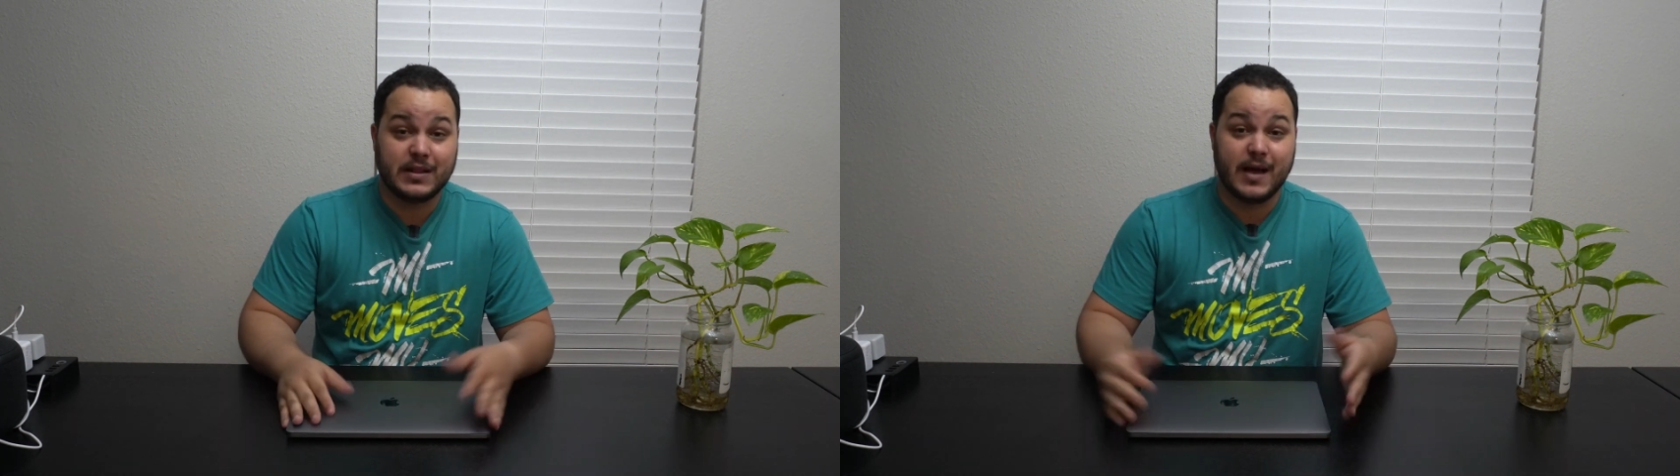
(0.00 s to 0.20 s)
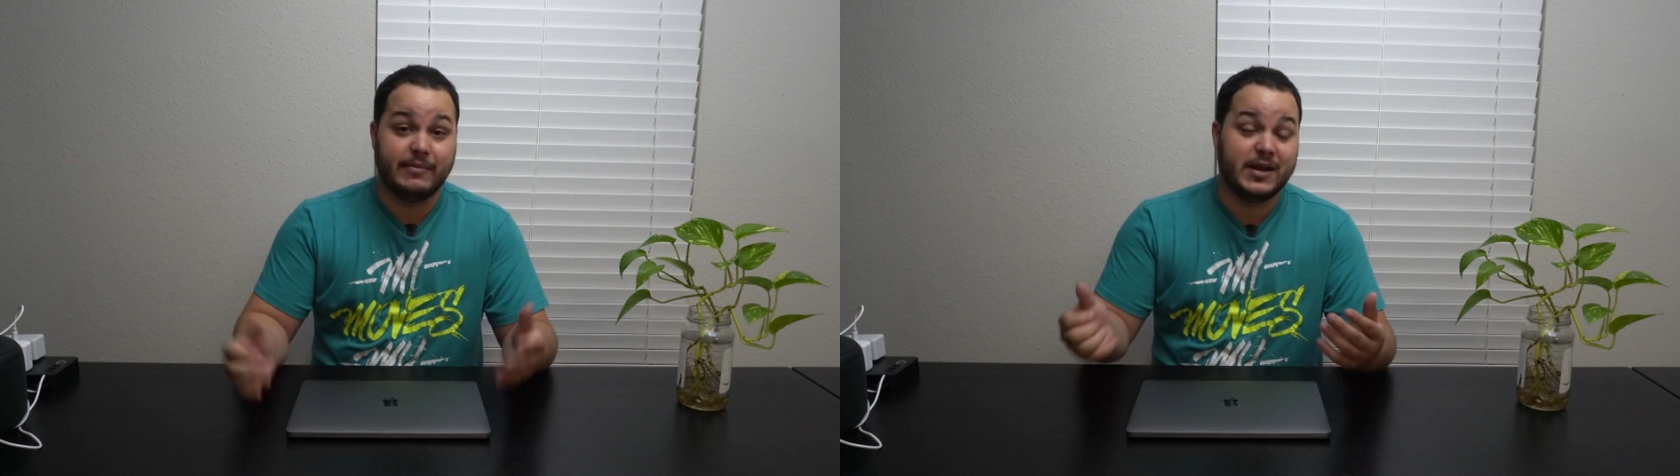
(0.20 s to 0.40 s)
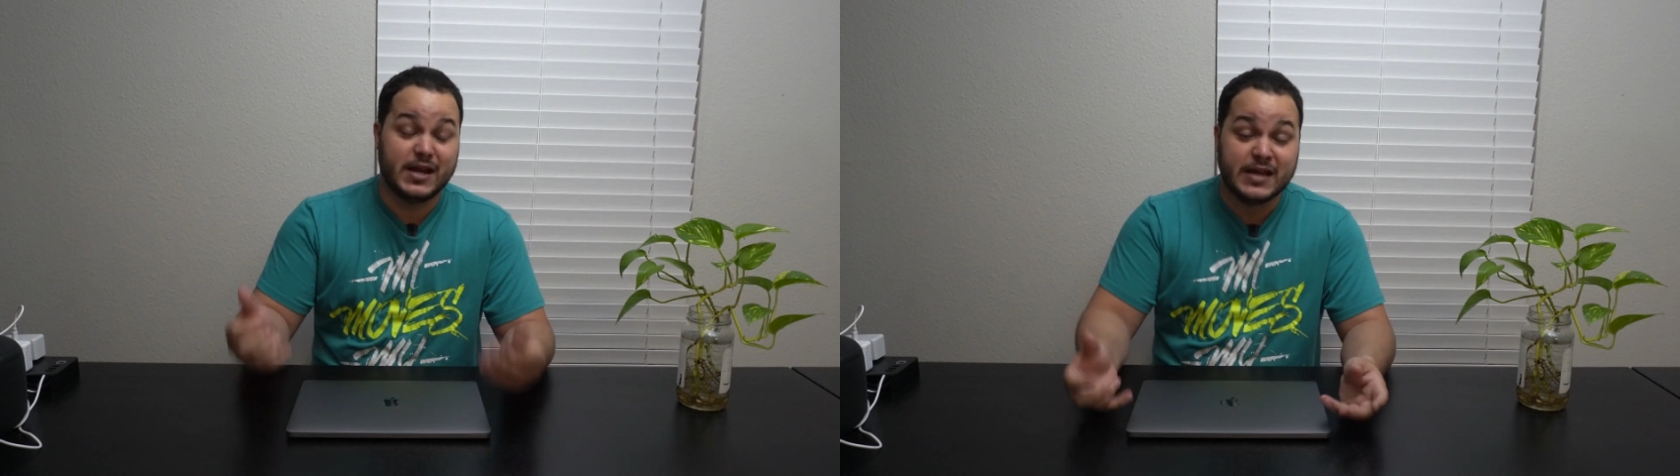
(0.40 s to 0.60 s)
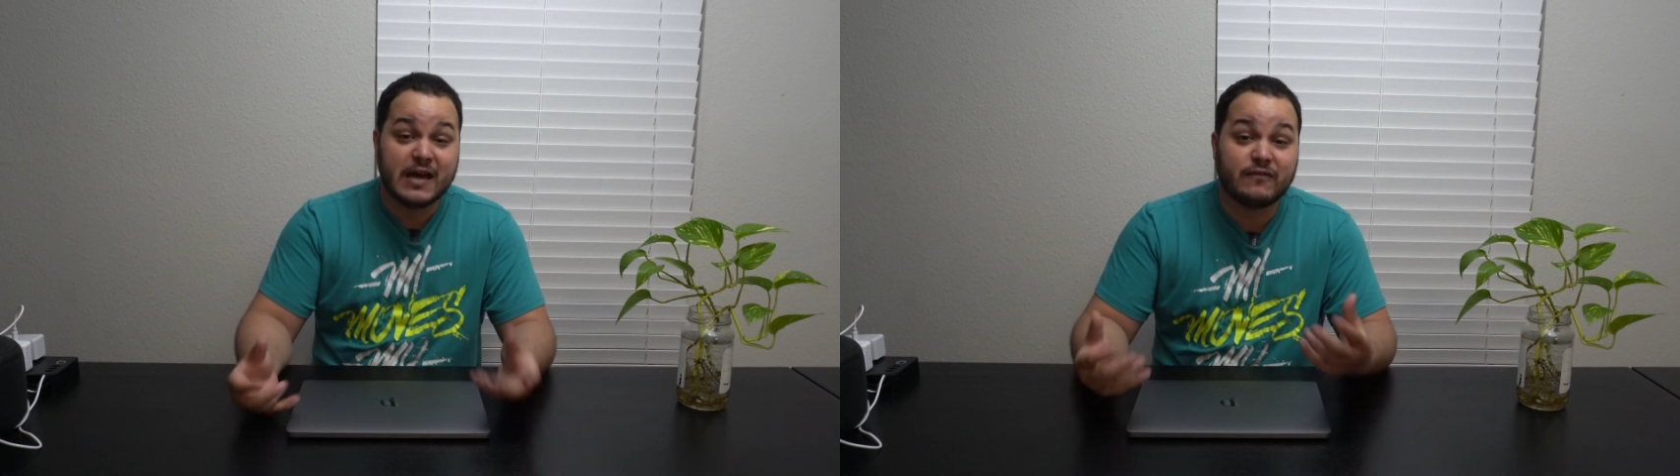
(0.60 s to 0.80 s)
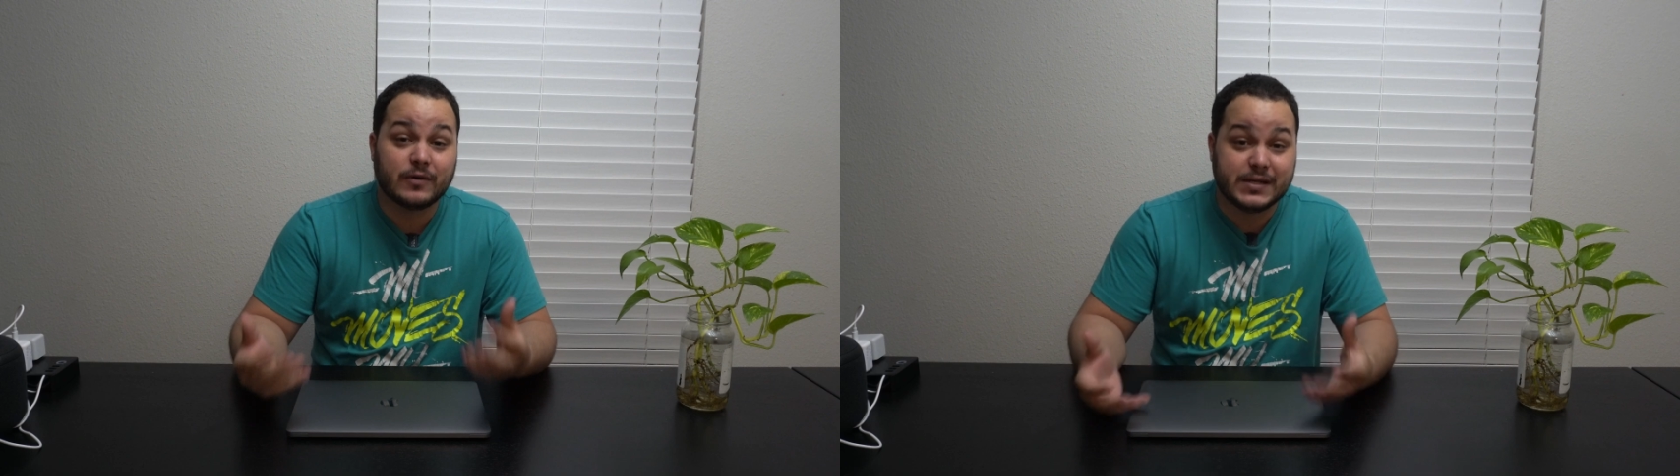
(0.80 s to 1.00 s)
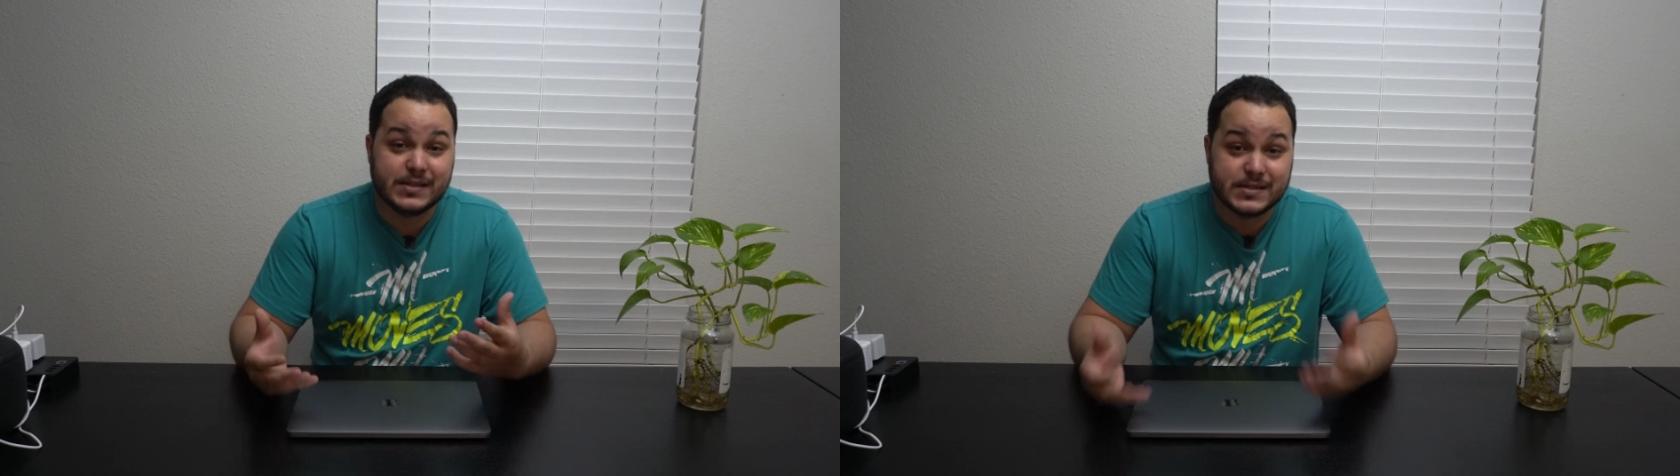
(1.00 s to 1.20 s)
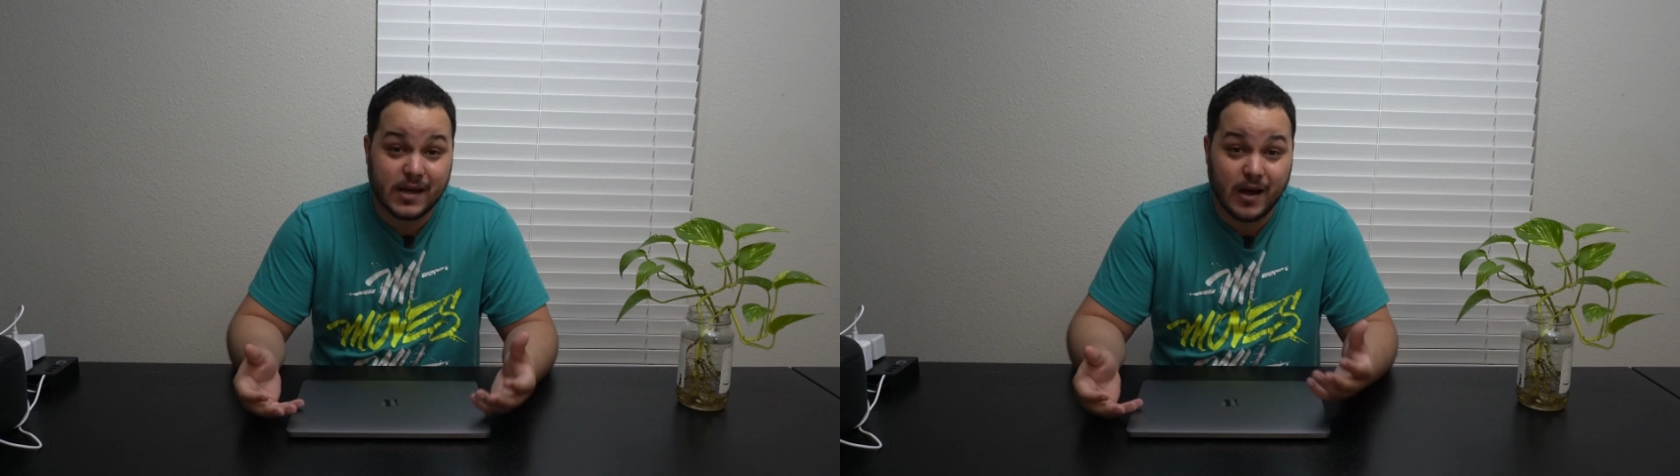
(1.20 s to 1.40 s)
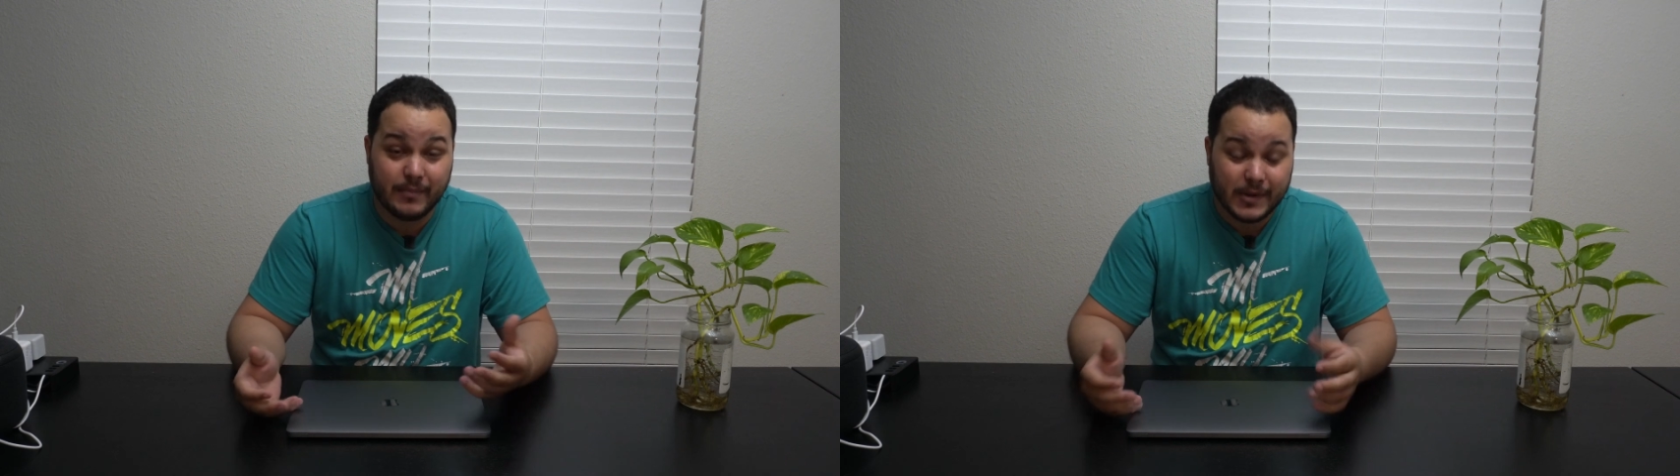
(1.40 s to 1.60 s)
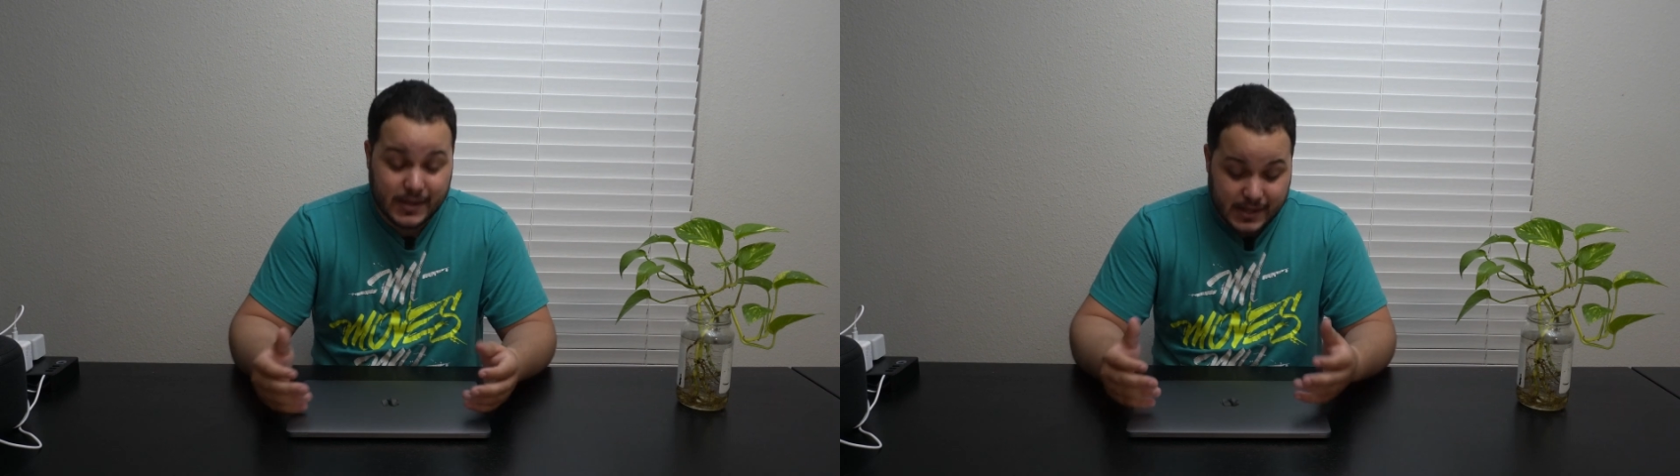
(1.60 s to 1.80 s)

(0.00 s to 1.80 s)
lap and it never heats up.